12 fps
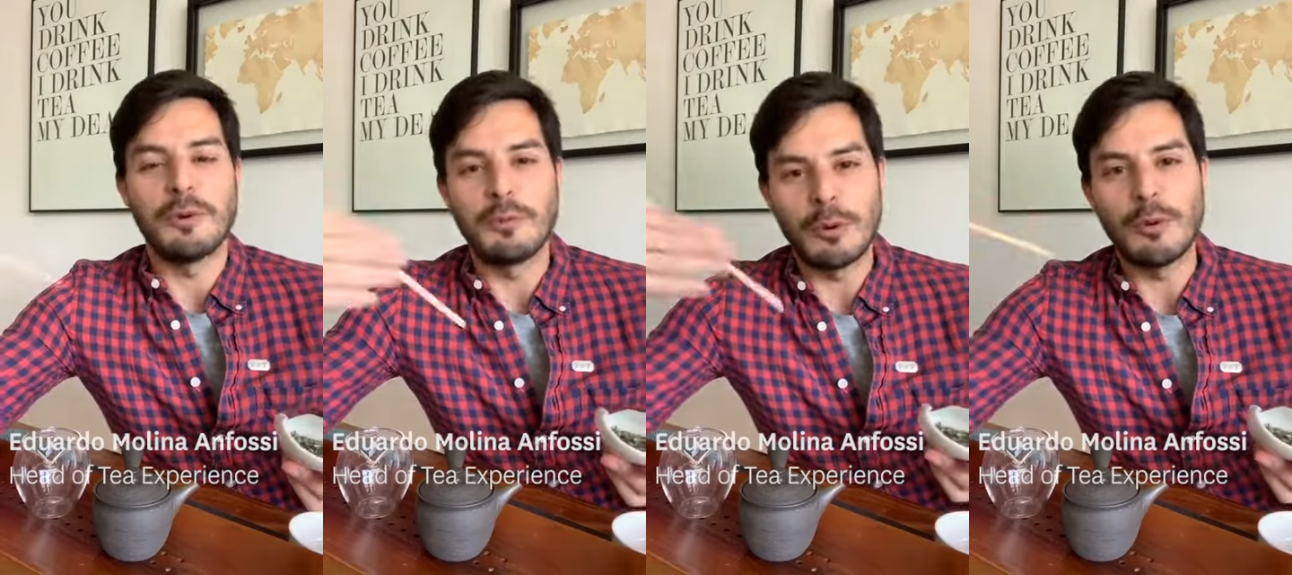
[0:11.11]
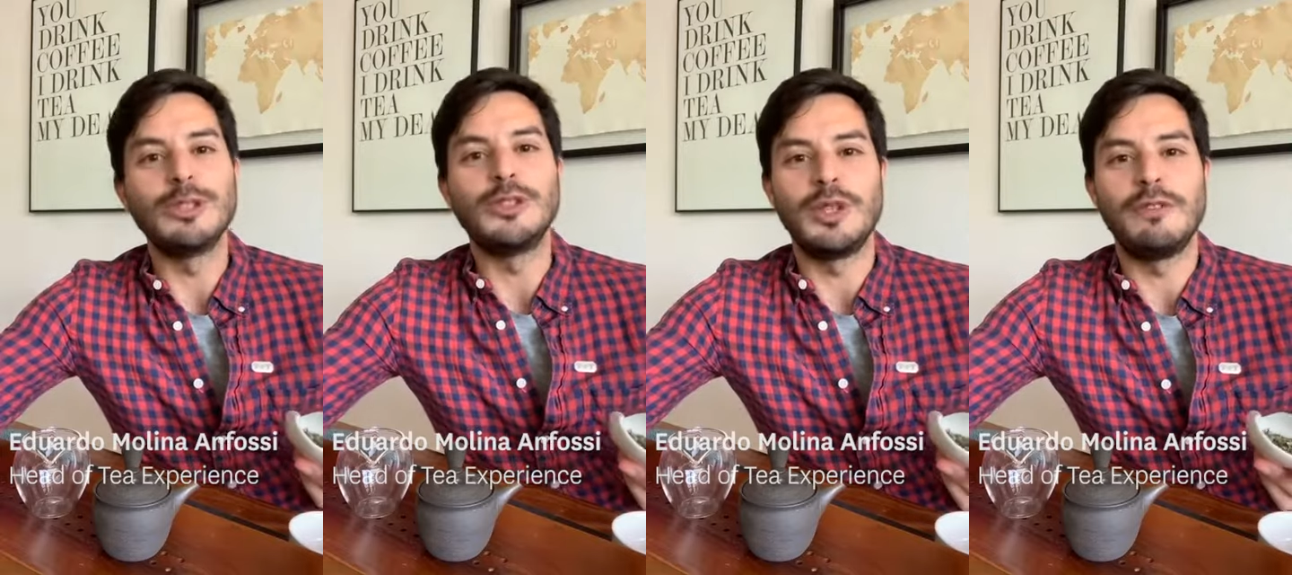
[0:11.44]
when we
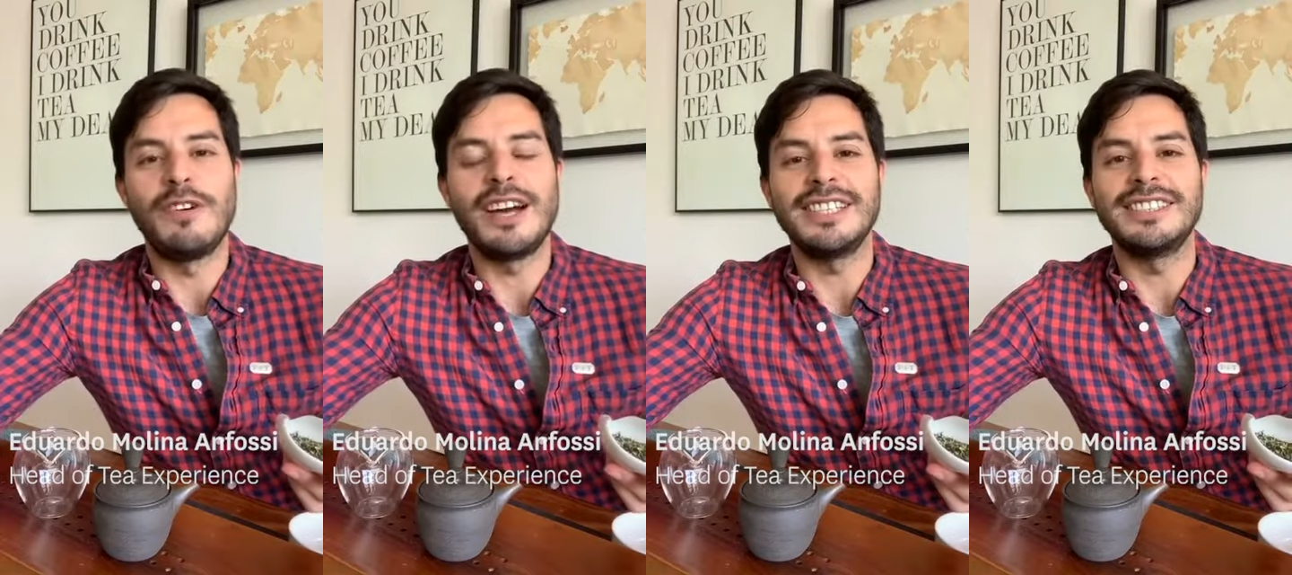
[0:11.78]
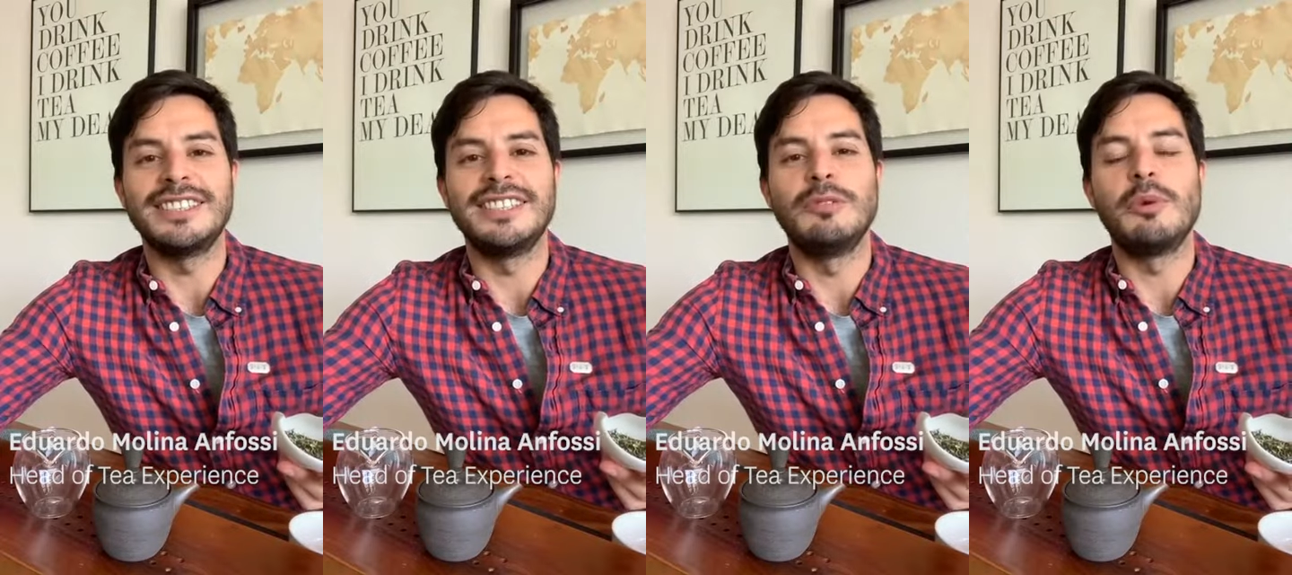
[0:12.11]
want to define
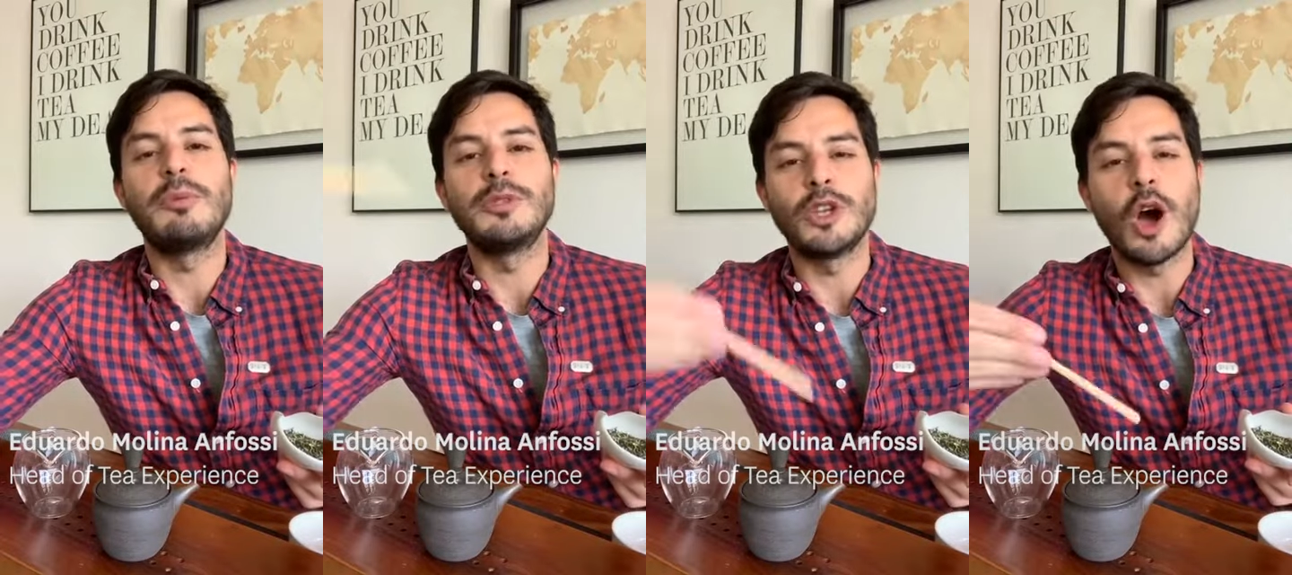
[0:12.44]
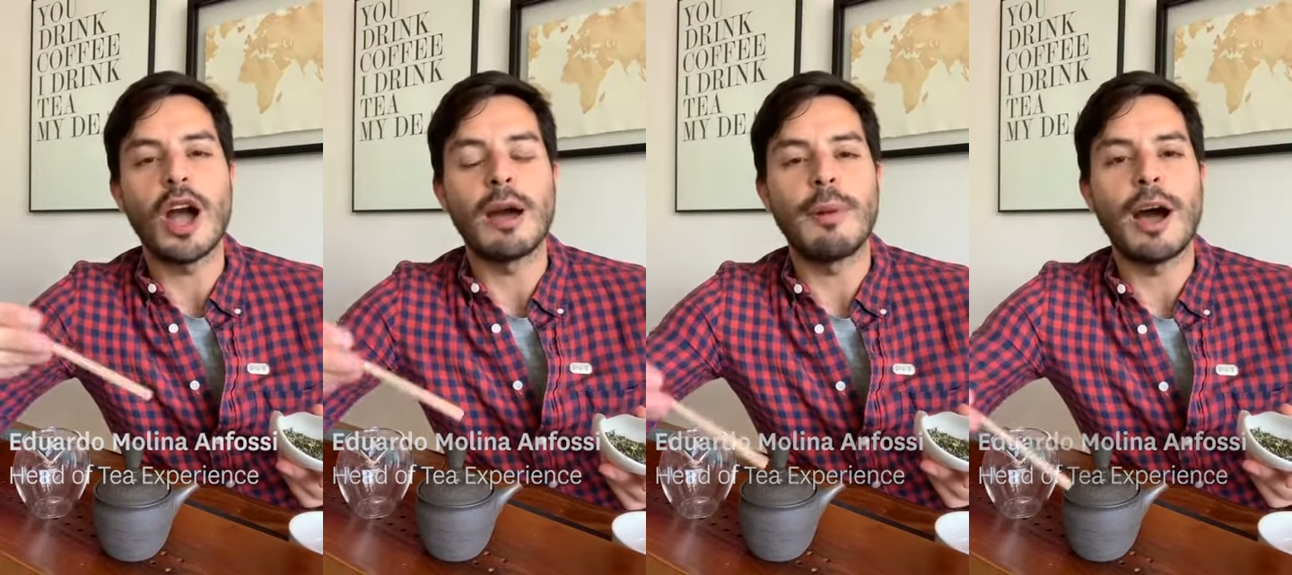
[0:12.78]
tea, we would
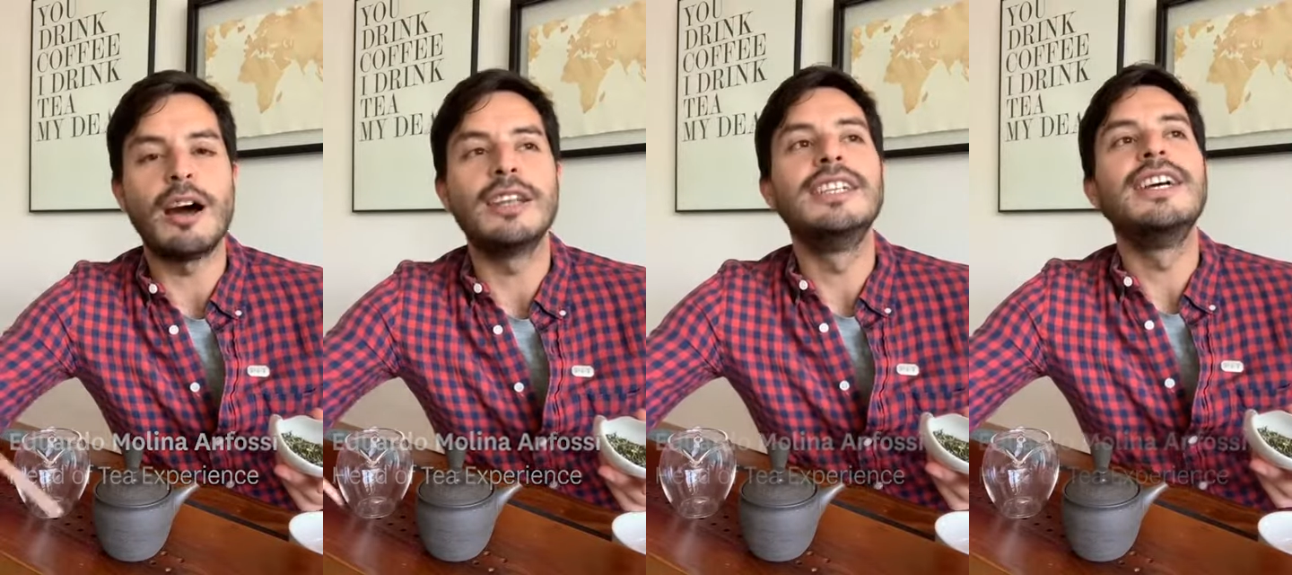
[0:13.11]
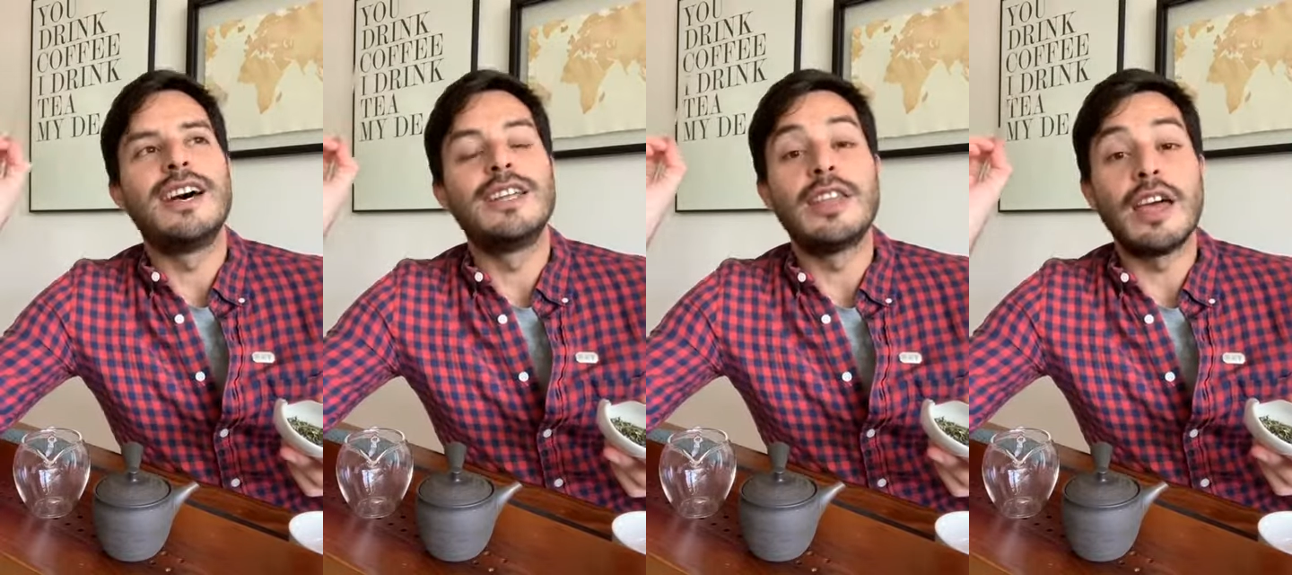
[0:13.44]
talk about